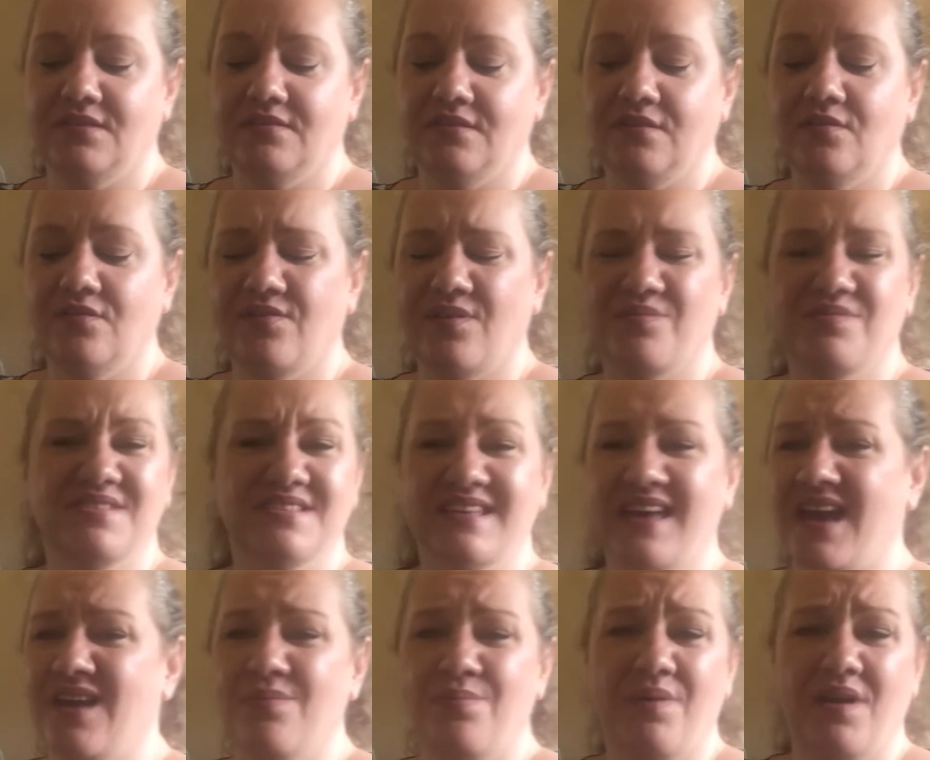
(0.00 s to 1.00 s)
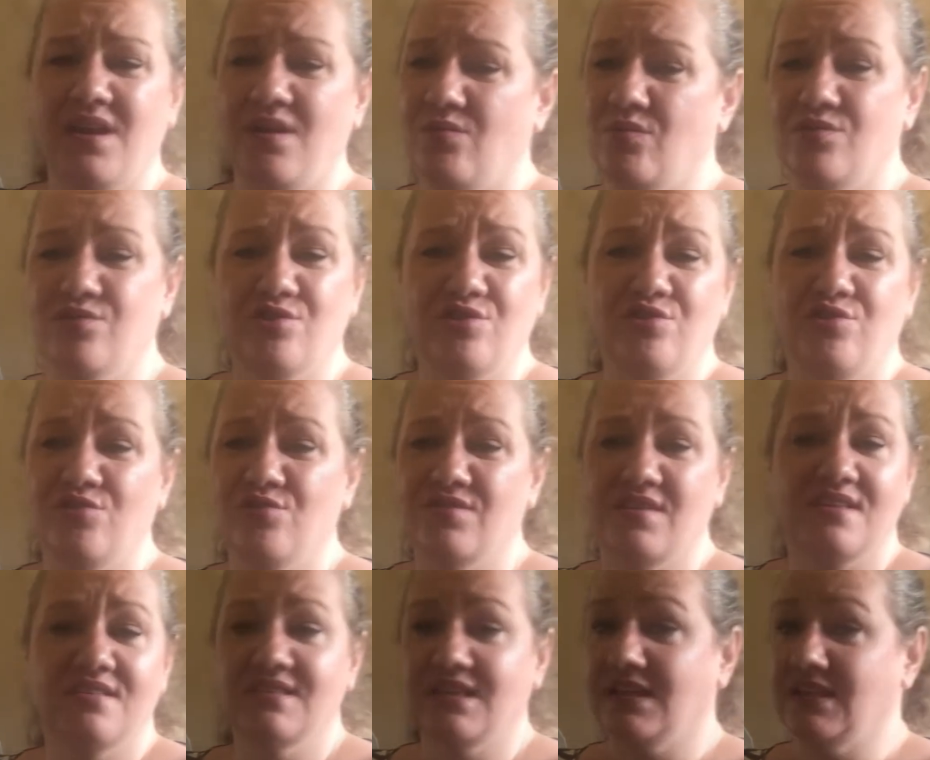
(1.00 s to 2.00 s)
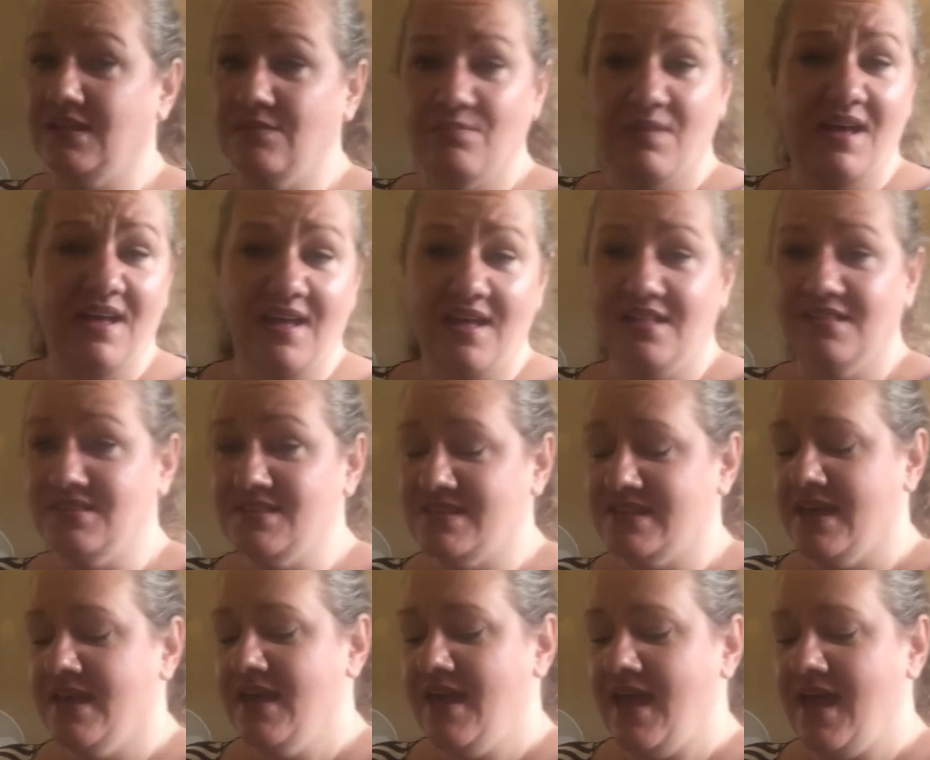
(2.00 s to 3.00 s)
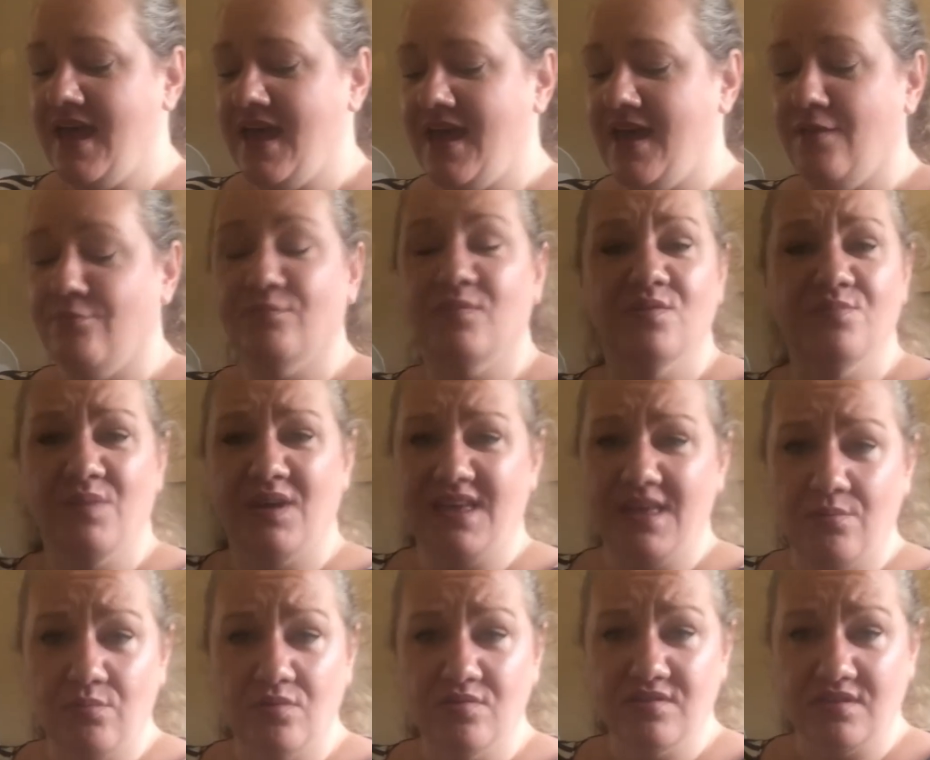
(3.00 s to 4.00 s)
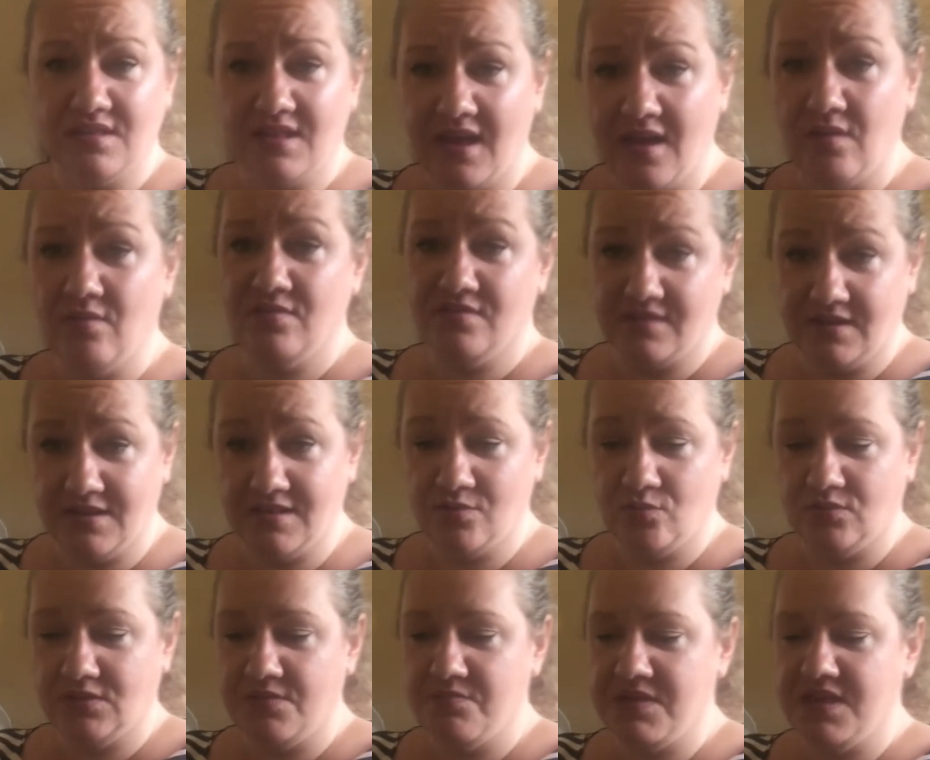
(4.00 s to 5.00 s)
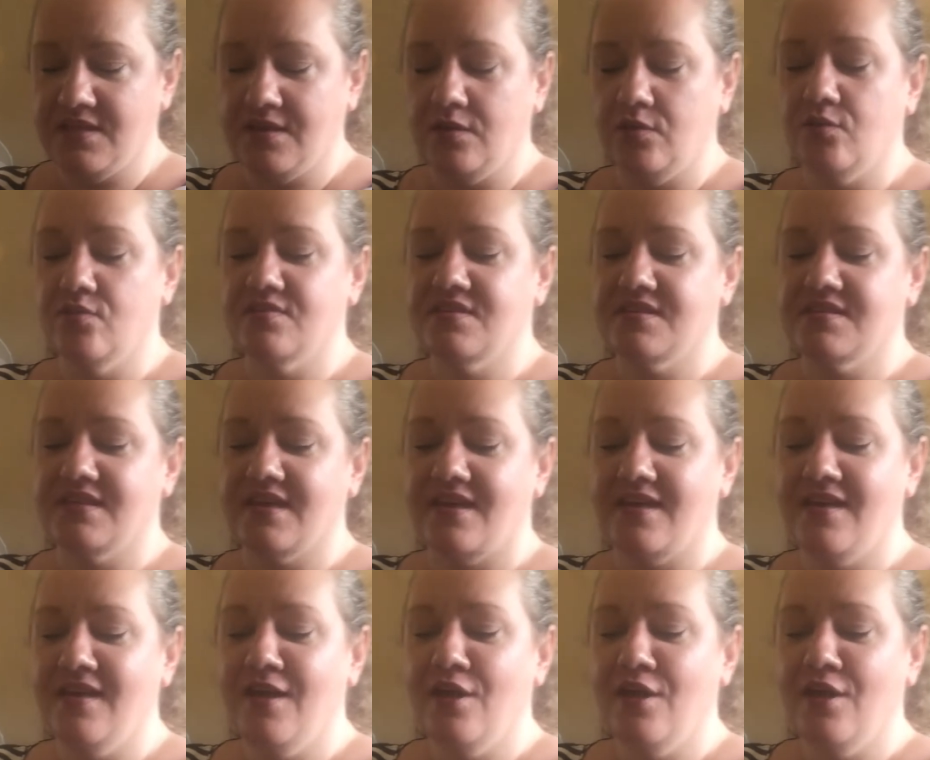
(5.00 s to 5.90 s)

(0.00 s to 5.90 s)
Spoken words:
You know, if I was typing, I would just use this to clean my hands, because my keyboard's in the house and it's only me that uses it.